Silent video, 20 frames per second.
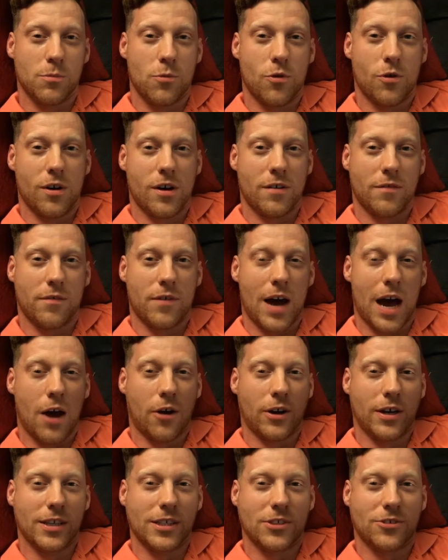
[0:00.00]
more of
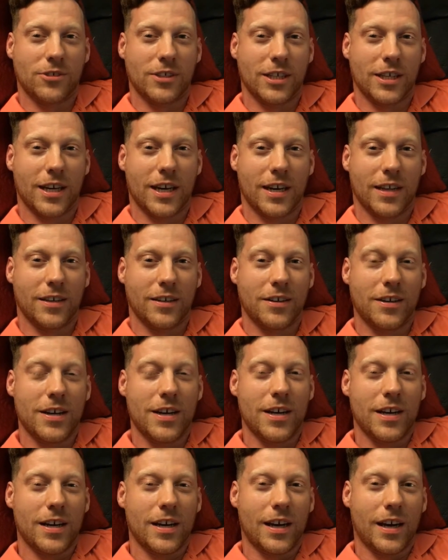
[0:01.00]
our history together.
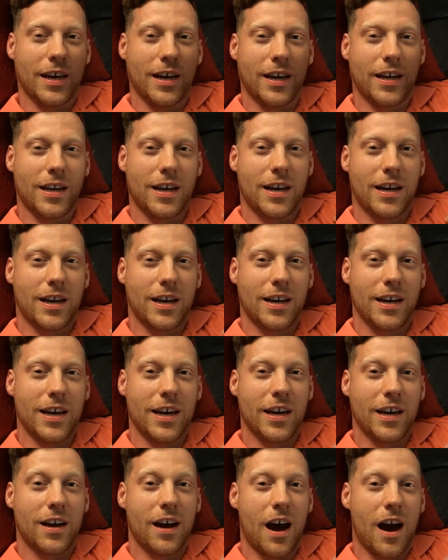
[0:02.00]

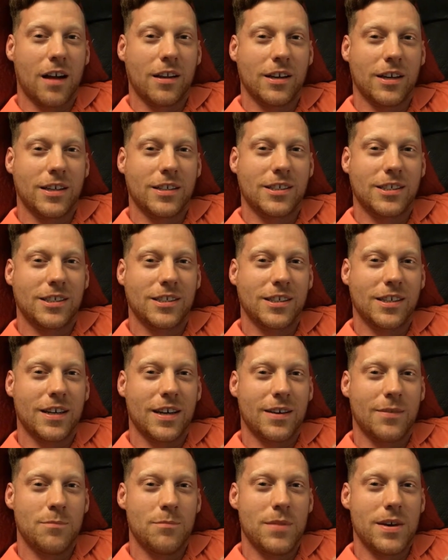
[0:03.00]
In college,
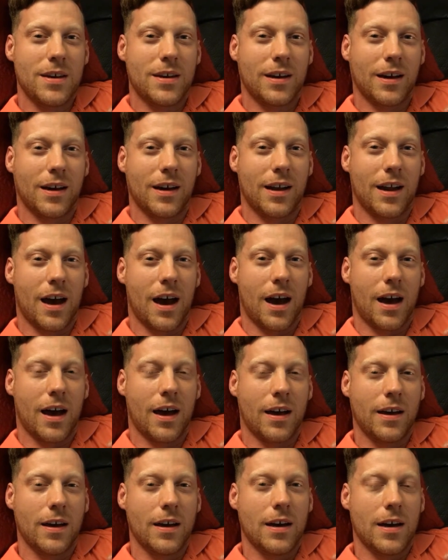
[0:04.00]
Mika and
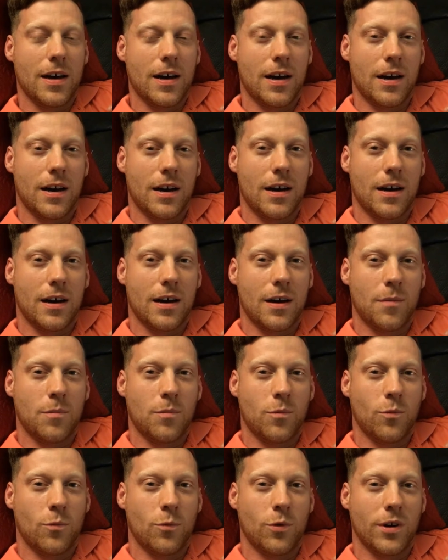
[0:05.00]
I
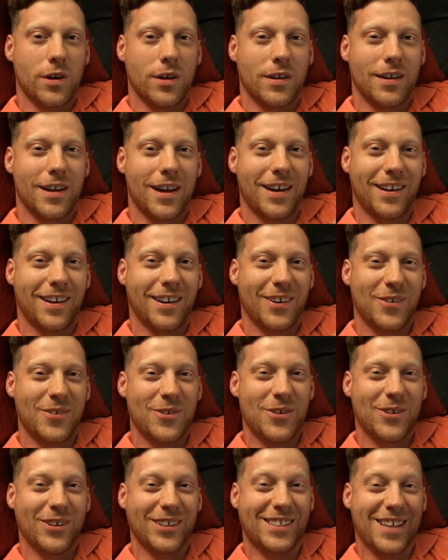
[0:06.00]
would
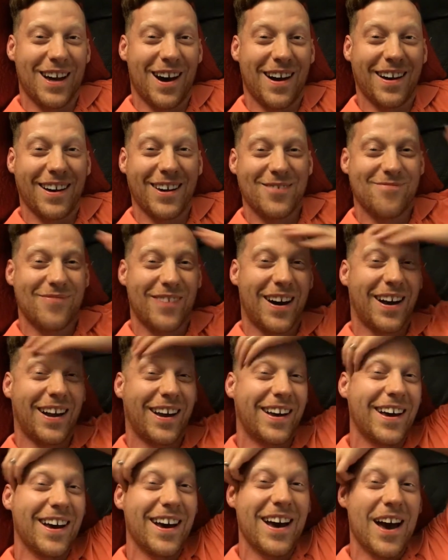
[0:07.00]
we were talking about
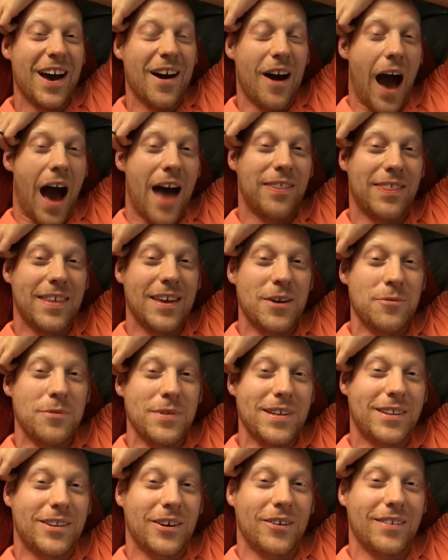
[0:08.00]
it. I think
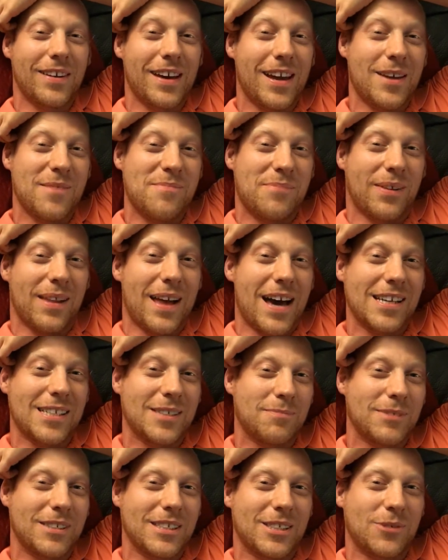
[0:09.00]
we donated
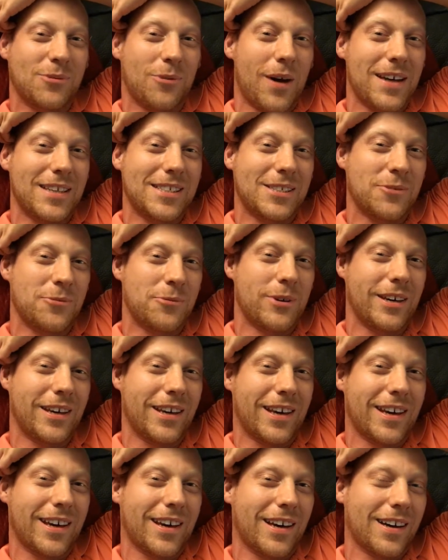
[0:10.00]
plasma twice a
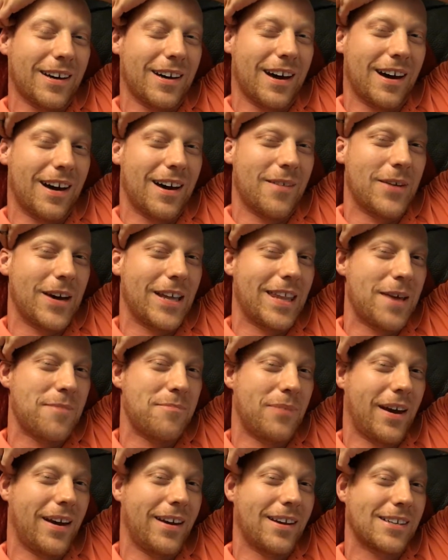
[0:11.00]
week, and they
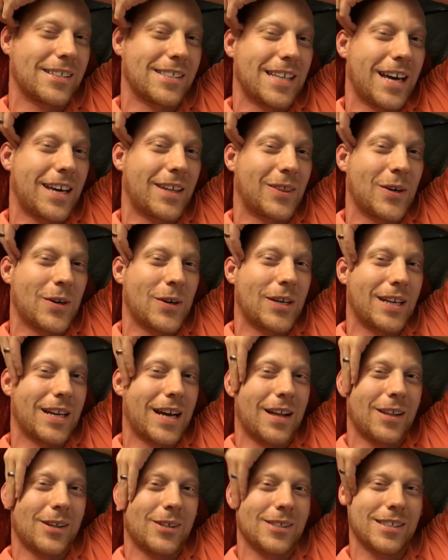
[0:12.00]
paid us like
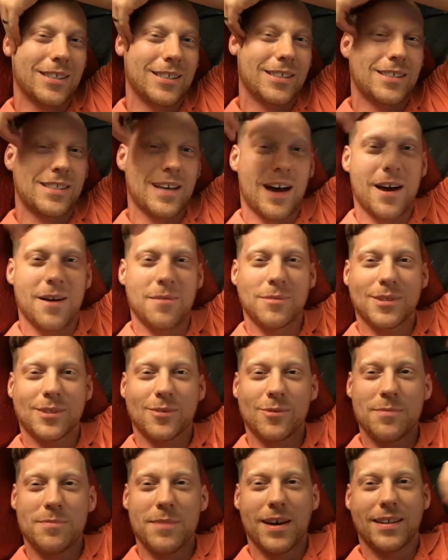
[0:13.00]
$30 each time,
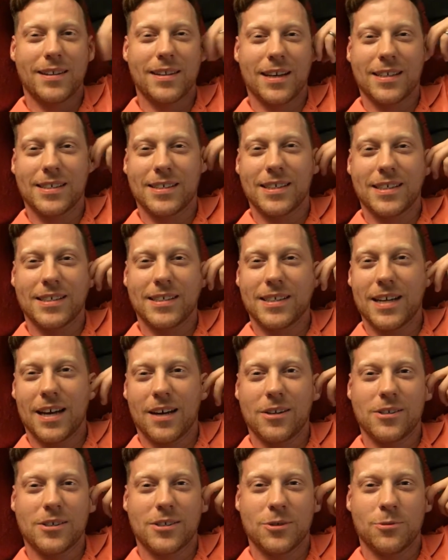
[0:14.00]
so we made like
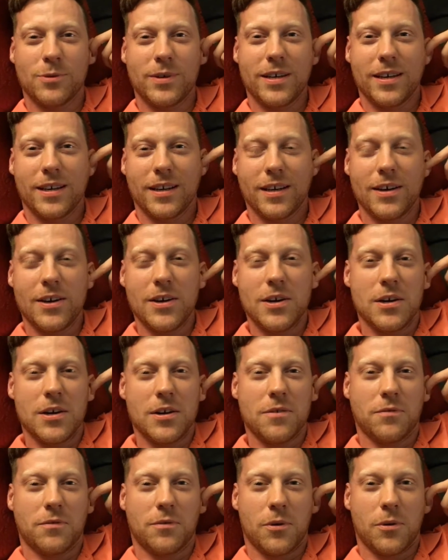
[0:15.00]
$60 a week
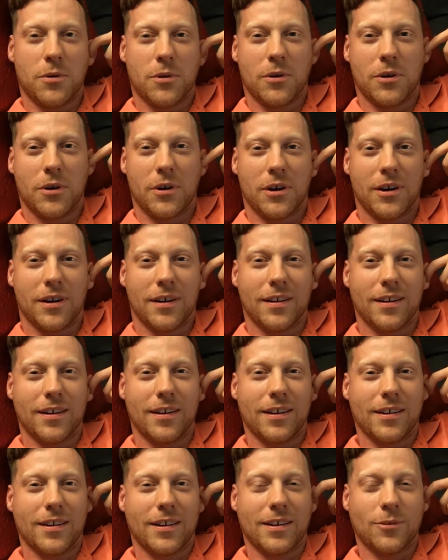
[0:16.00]
for
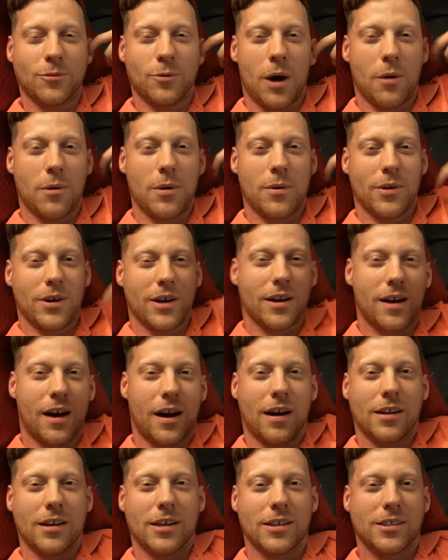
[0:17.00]
while we were in
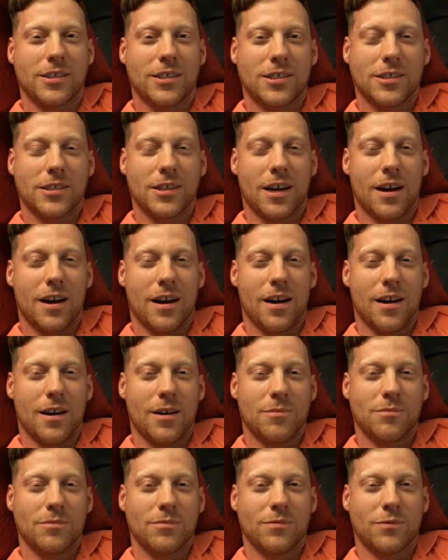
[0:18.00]
college
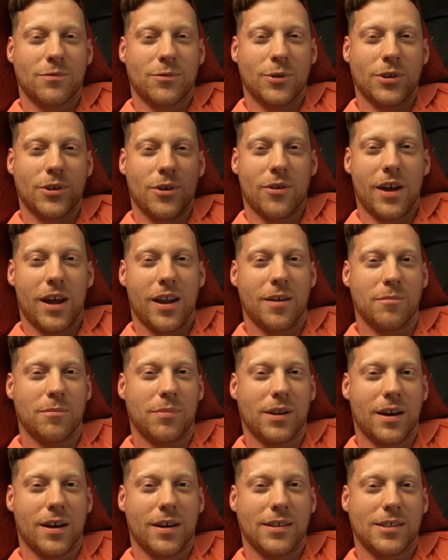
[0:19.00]
for donating
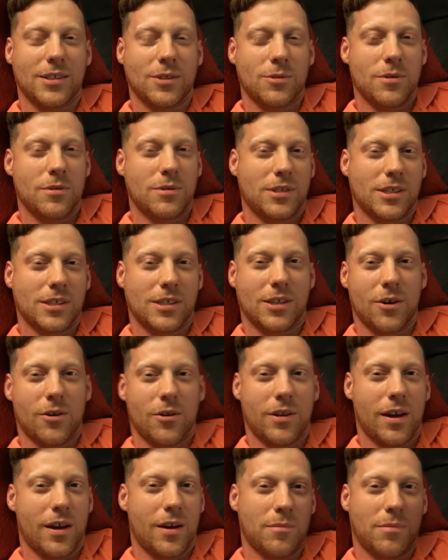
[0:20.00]
blood. So we would just
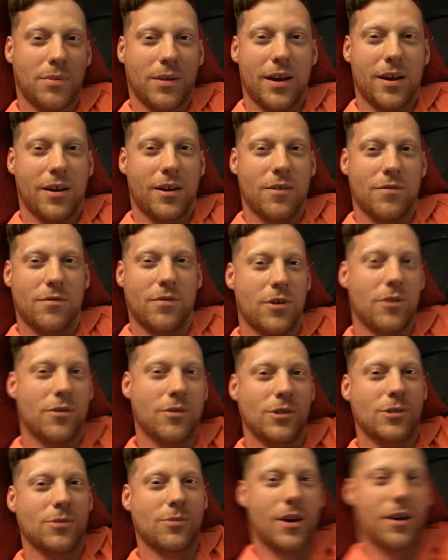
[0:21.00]
go there and play on our phones